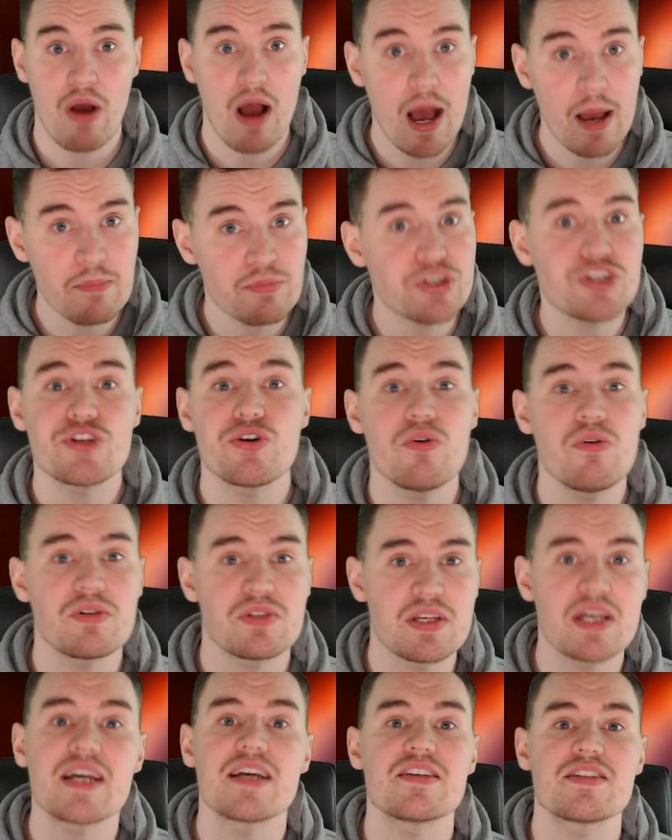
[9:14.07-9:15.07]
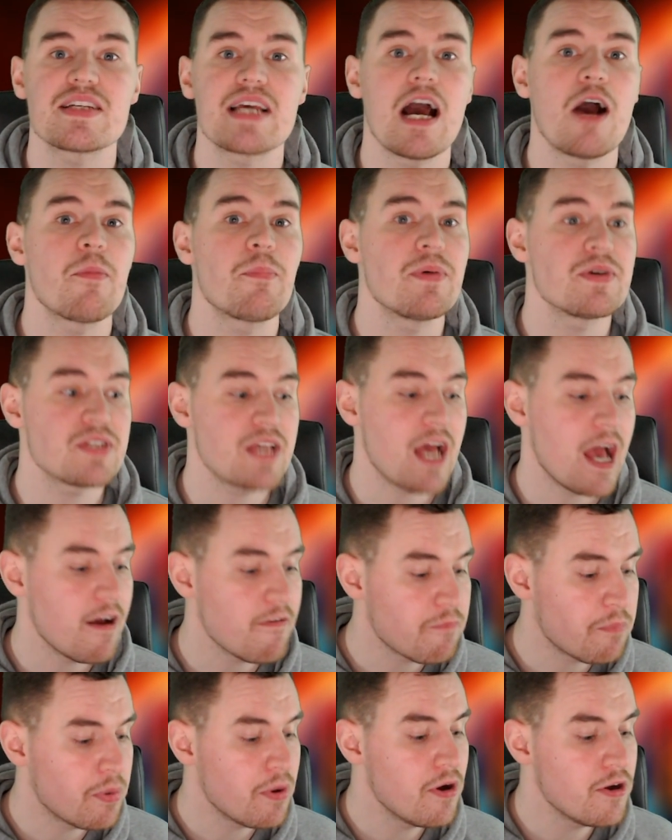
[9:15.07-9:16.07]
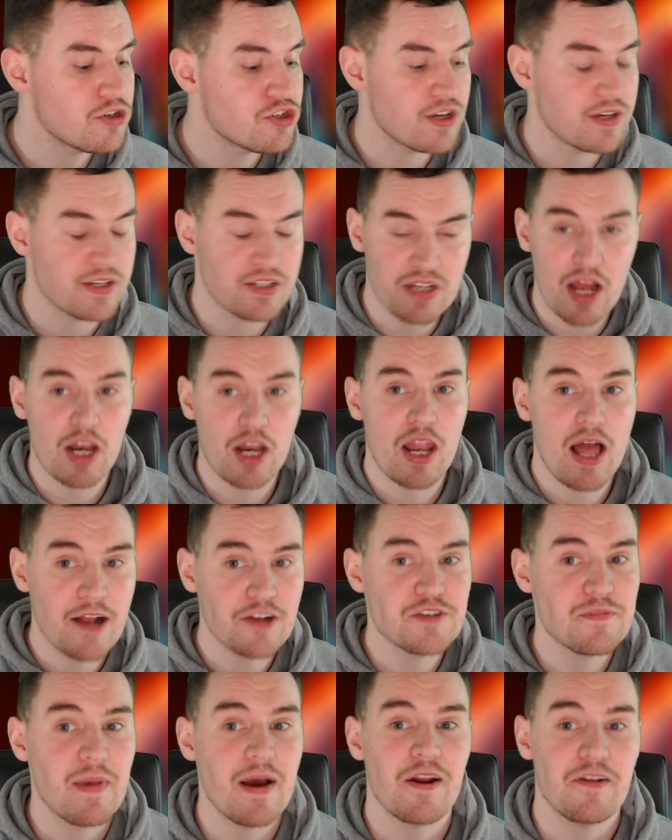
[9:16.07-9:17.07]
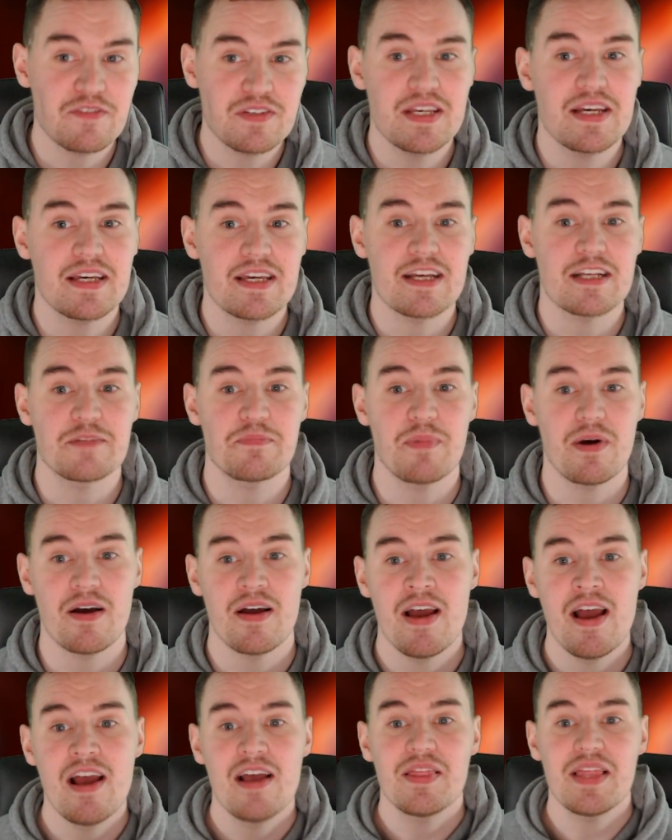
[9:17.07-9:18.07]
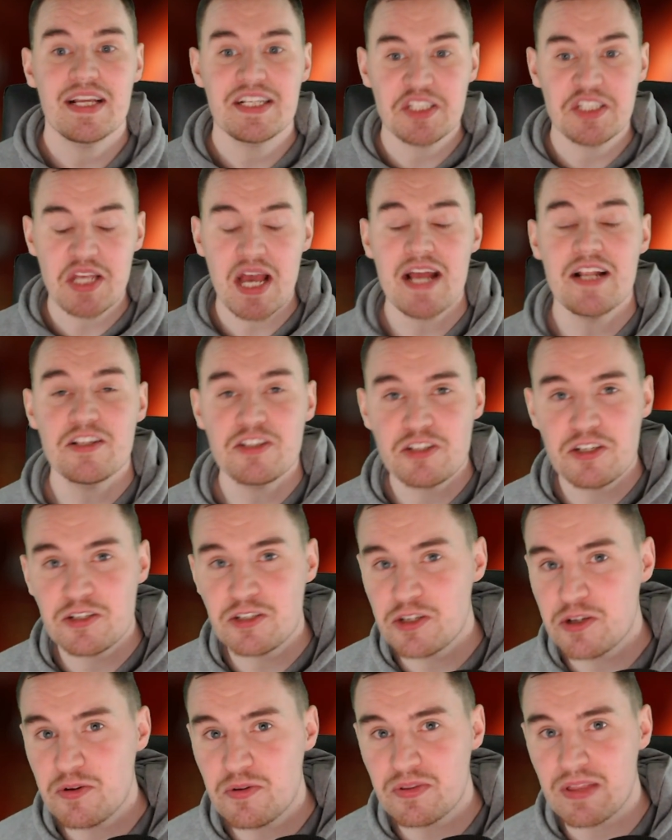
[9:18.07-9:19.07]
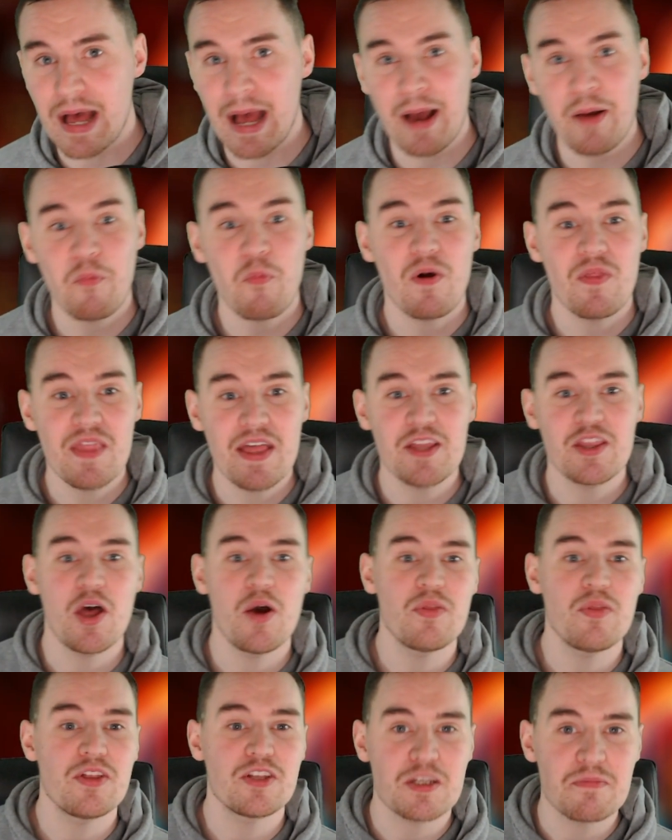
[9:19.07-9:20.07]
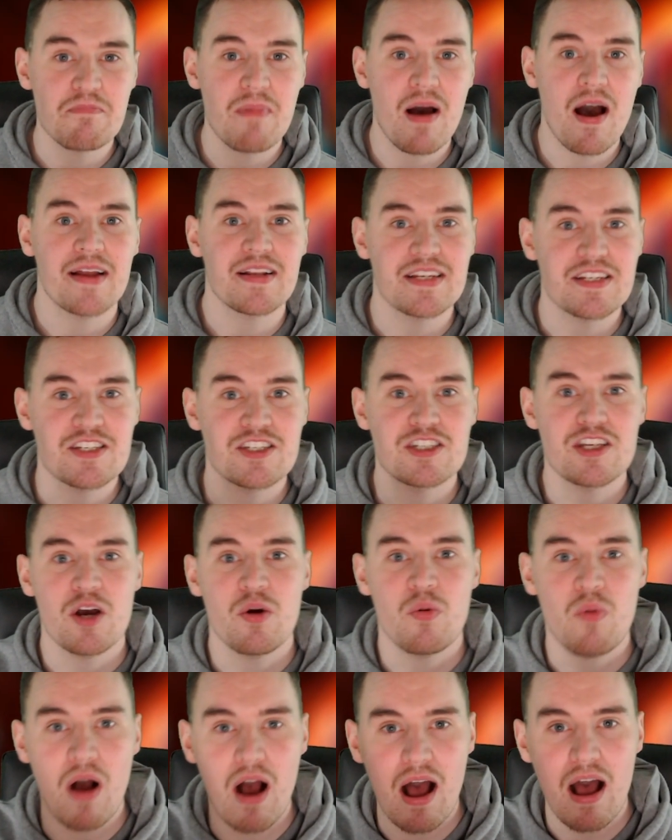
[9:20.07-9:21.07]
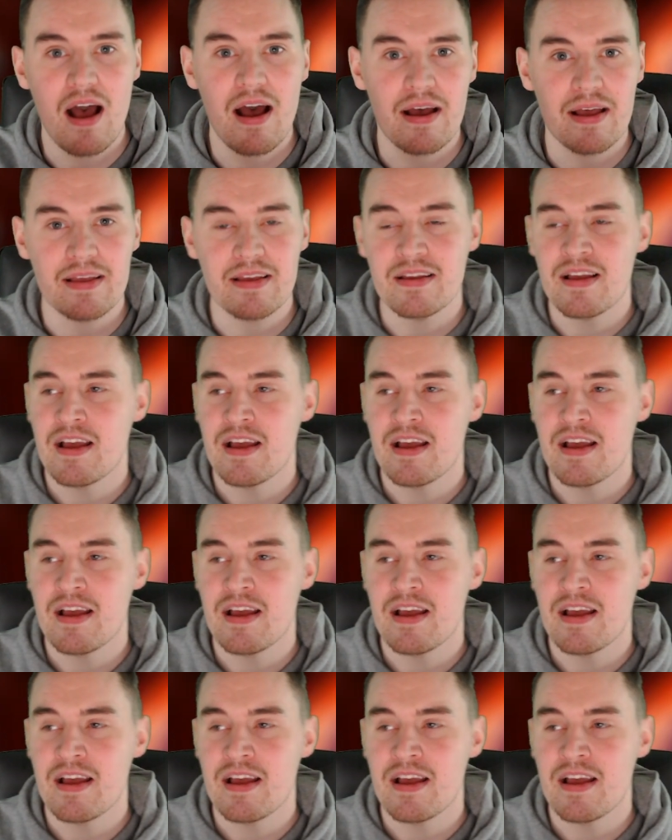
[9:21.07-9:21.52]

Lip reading: I'm sure ticket scalpers have purchased a large amount of tickets, but they tend to do that when they know the demand is so high